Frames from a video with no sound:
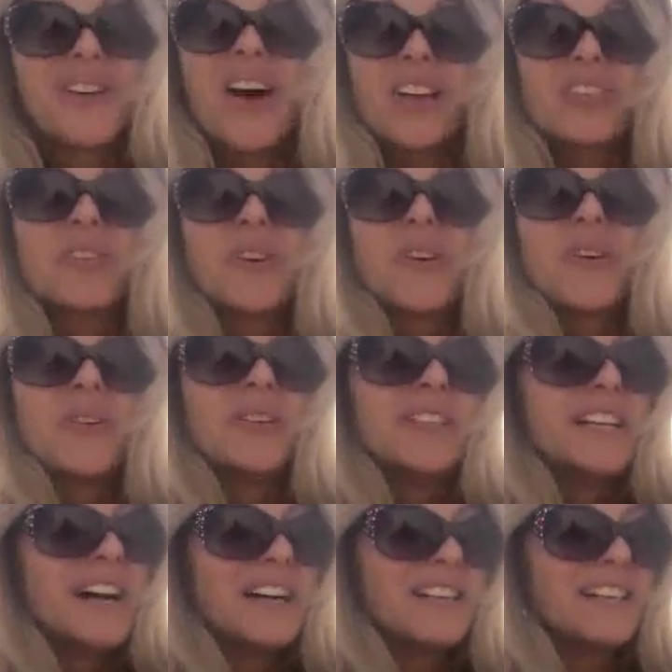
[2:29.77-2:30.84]
You're also,
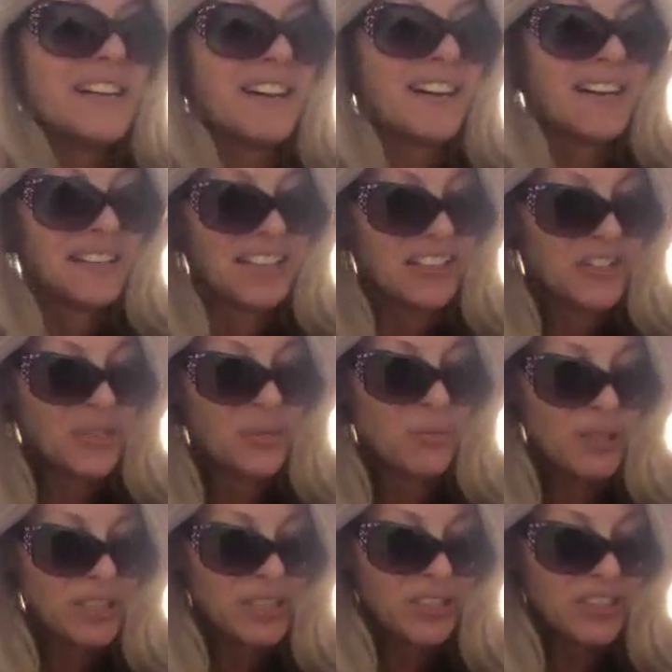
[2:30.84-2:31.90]
unless you're a
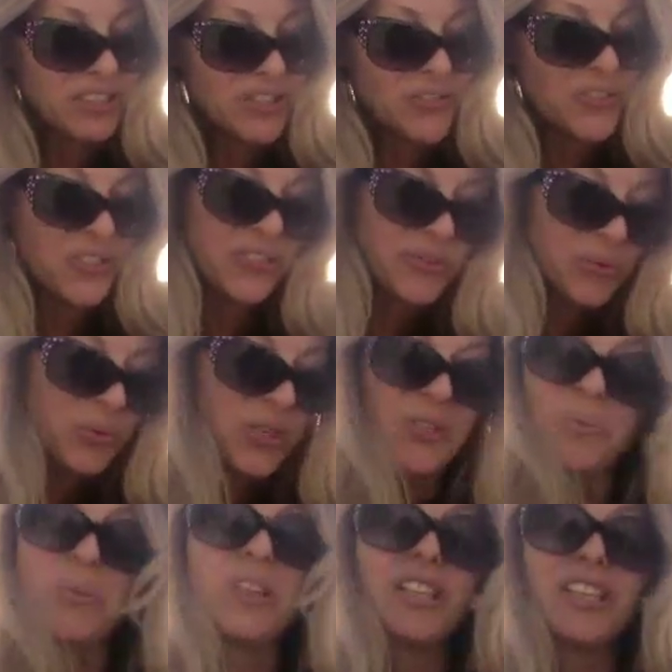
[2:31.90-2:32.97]
really good surfer, even when
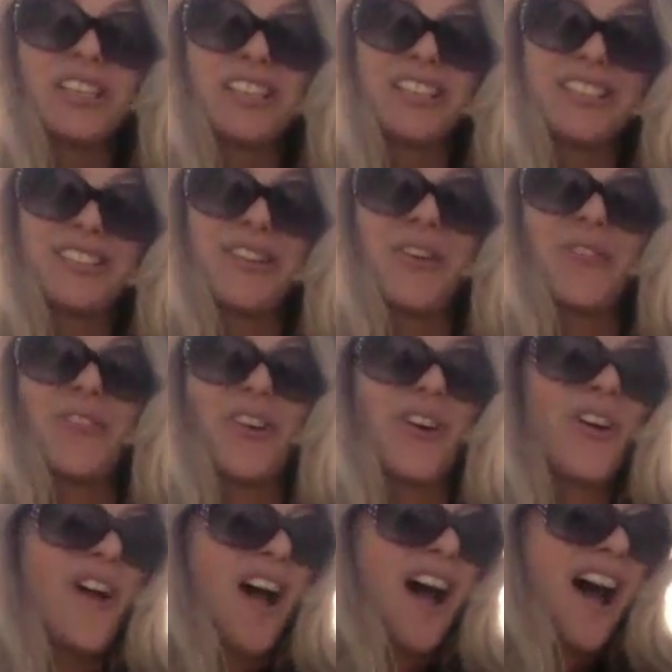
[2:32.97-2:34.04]
you're really a good
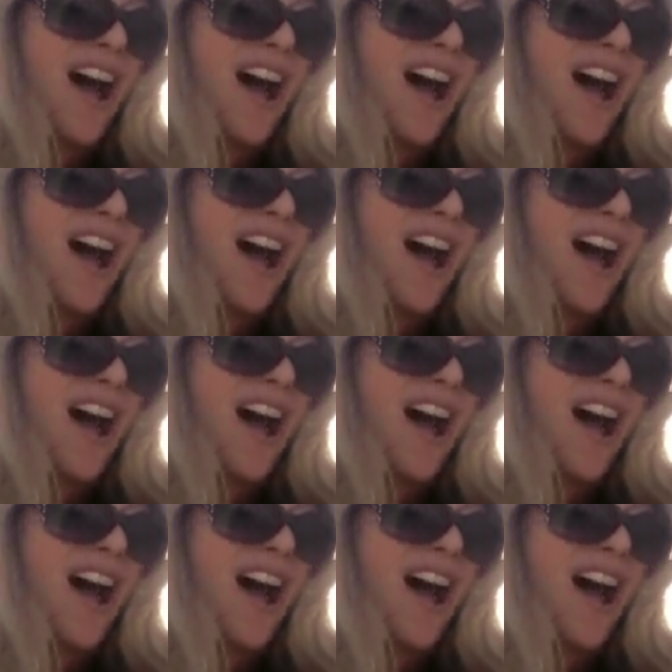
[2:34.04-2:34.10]
surfer,